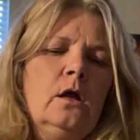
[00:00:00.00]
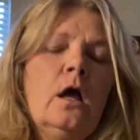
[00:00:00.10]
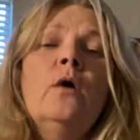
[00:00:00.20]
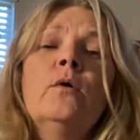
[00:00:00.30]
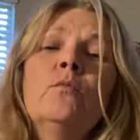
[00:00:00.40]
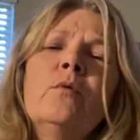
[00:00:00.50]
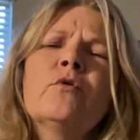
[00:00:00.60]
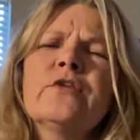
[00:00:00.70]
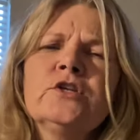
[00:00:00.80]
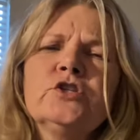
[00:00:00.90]
Oh, and one
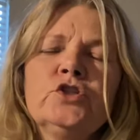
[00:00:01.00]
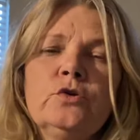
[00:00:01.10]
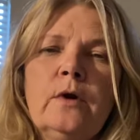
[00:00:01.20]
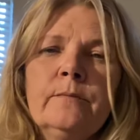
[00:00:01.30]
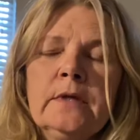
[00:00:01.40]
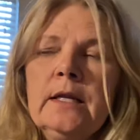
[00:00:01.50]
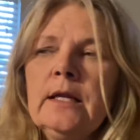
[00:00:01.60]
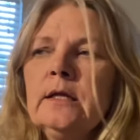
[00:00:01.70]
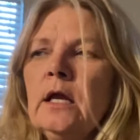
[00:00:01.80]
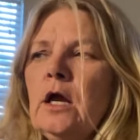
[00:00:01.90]
more thing too. I'm
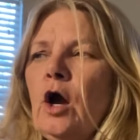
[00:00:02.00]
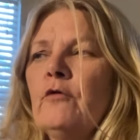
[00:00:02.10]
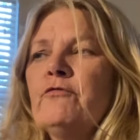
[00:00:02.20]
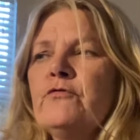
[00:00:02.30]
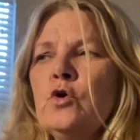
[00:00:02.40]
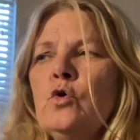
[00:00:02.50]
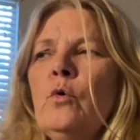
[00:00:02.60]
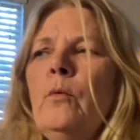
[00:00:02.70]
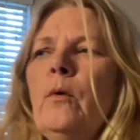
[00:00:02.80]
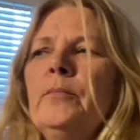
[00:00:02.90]
getting a
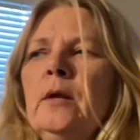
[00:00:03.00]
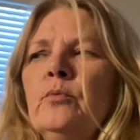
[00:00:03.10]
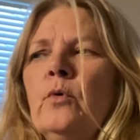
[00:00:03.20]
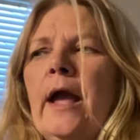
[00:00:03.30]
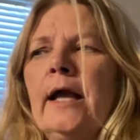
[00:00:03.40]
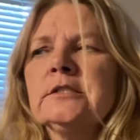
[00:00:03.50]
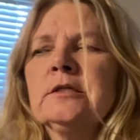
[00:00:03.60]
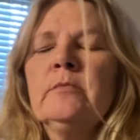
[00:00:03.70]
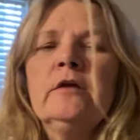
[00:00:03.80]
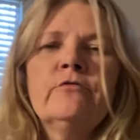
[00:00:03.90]
few people
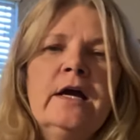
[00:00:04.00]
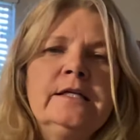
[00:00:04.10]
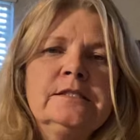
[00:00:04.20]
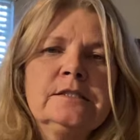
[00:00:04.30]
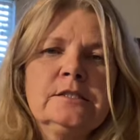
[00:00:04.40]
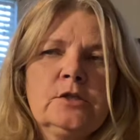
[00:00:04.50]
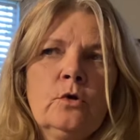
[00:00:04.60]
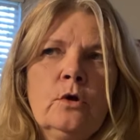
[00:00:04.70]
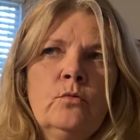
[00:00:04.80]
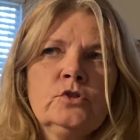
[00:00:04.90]
asking me advice
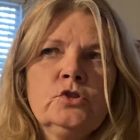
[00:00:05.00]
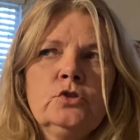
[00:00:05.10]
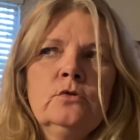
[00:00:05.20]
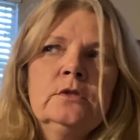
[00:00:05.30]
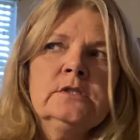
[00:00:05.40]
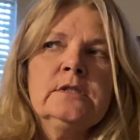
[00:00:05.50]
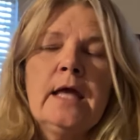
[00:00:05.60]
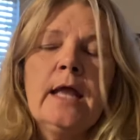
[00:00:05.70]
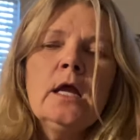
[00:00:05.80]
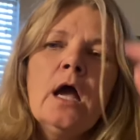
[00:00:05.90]
or what to do, this and
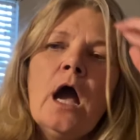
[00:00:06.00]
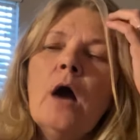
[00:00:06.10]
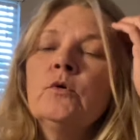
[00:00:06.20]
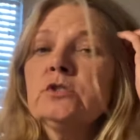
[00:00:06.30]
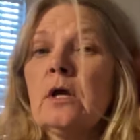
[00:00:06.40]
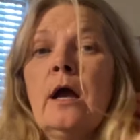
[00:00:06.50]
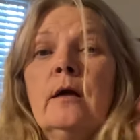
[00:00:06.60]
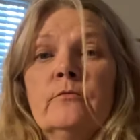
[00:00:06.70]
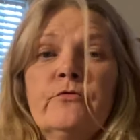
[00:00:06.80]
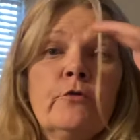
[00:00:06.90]
that, which
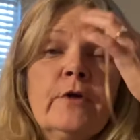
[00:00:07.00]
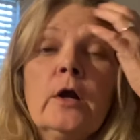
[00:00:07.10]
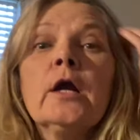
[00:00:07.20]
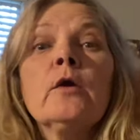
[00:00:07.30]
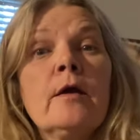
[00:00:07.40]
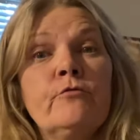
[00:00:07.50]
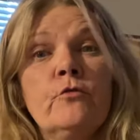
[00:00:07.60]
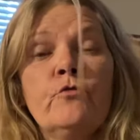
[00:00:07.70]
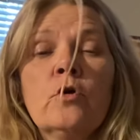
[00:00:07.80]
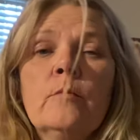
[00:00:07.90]
I feel very
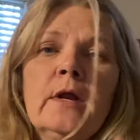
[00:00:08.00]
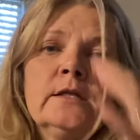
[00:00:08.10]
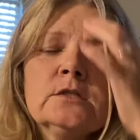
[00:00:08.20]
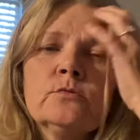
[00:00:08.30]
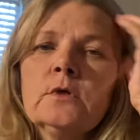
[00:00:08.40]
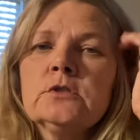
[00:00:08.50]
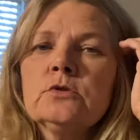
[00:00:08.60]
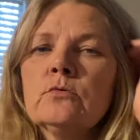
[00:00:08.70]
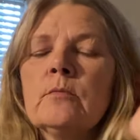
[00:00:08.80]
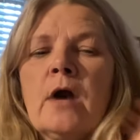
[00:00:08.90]
grateful for, but I just want
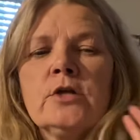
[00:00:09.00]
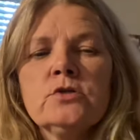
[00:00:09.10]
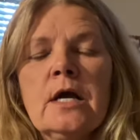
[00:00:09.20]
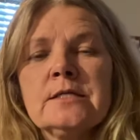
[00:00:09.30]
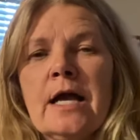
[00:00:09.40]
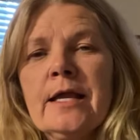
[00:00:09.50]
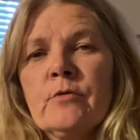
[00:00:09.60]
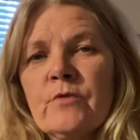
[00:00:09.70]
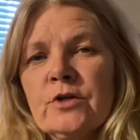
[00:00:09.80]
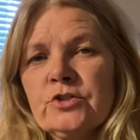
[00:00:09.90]
to remind you guys, I am
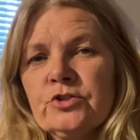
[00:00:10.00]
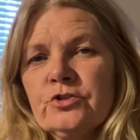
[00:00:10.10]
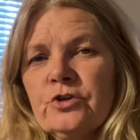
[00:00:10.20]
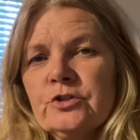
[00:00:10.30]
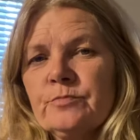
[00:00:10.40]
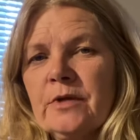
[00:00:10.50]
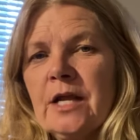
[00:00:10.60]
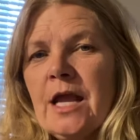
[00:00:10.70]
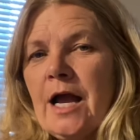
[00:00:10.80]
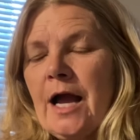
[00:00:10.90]
a registered nurse, but
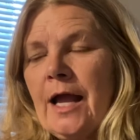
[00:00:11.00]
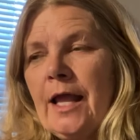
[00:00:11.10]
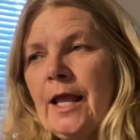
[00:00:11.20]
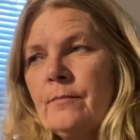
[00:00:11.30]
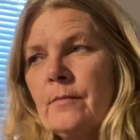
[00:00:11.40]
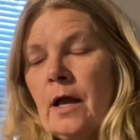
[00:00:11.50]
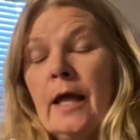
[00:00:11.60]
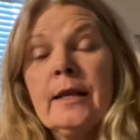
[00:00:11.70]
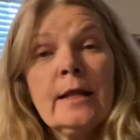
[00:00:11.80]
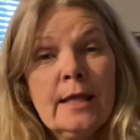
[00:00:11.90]
I am
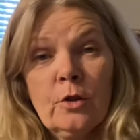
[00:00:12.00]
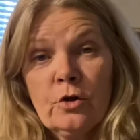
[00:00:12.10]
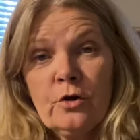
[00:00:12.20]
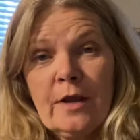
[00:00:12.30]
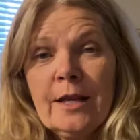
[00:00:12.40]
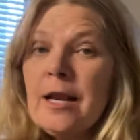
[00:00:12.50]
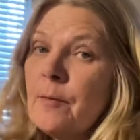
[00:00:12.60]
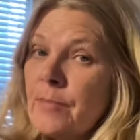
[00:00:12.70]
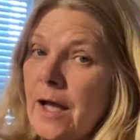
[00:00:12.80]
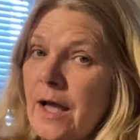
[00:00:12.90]
and a healer and an
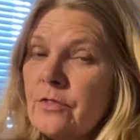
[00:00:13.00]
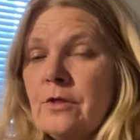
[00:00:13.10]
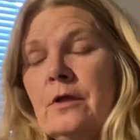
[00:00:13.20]
empath